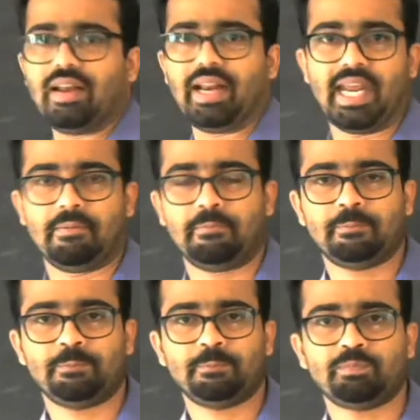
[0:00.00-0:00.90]
ray.
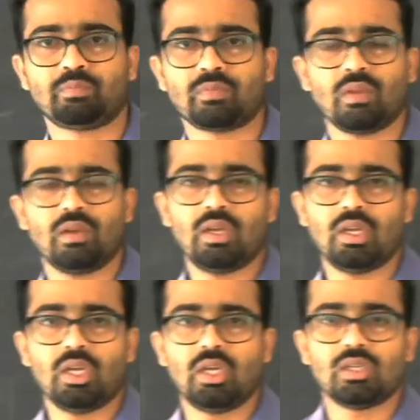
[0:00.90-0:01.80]

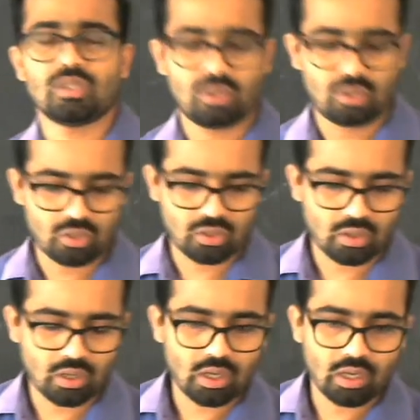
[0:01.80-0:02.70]
So
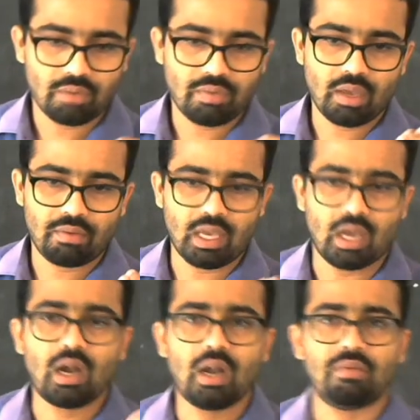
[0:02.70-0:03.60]
we
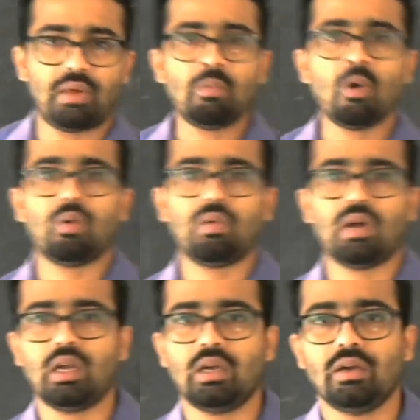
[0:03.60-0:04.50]
heard one more
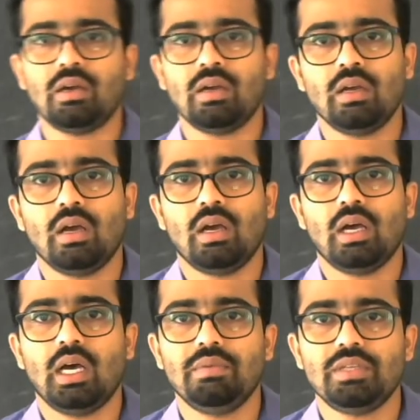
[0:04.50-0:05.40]
word
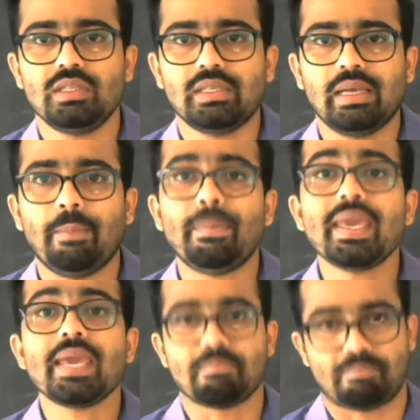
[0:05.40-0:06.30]
which is
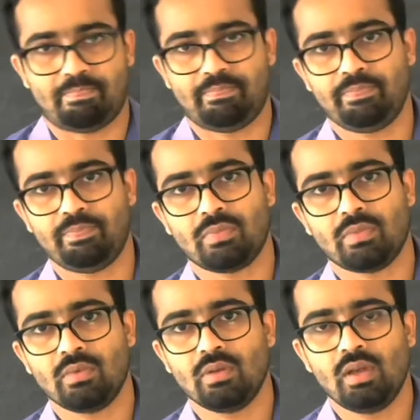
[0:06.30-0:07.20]
beam.
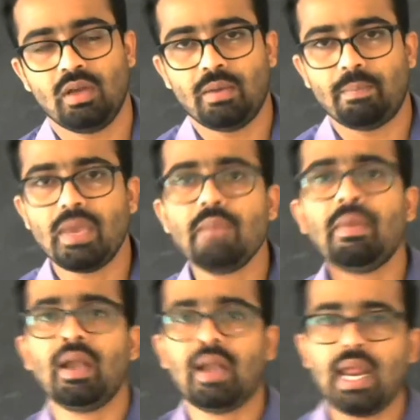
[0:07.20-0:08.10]
Beam
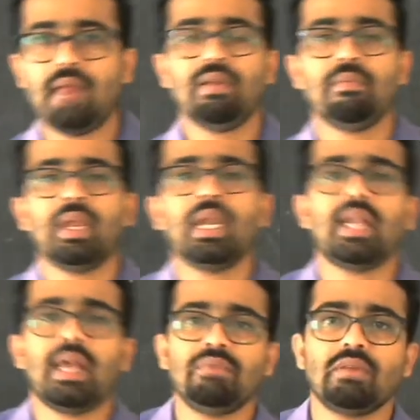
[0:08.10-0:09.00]
and ray, we many
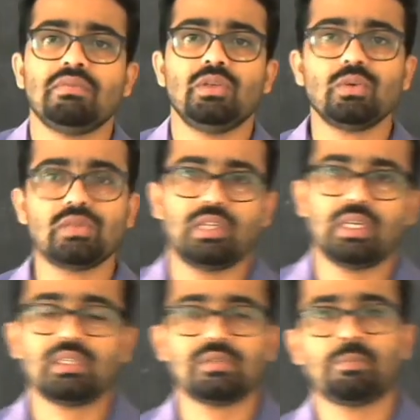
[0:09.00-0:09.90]
times we use
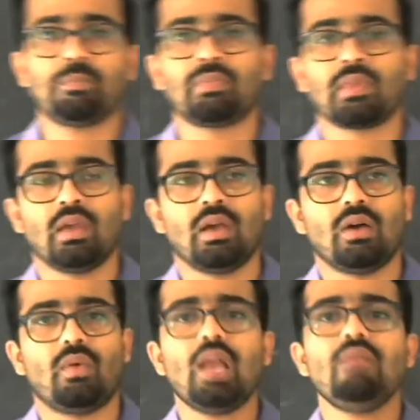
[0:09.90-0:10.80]
this
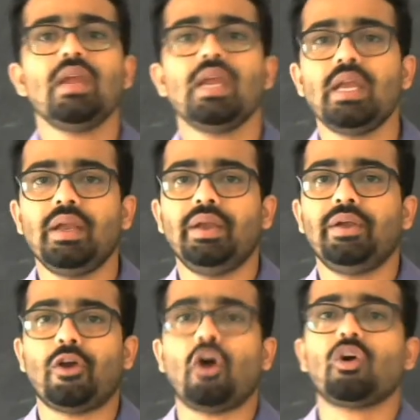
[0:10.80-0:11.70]
while we
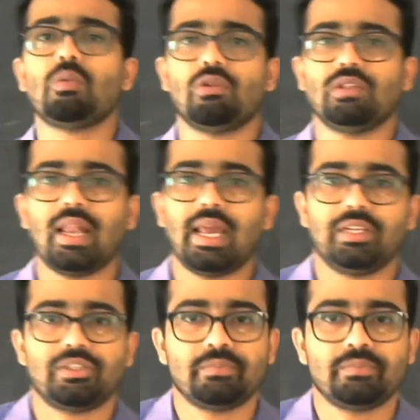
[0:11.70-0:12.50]
talk about the light.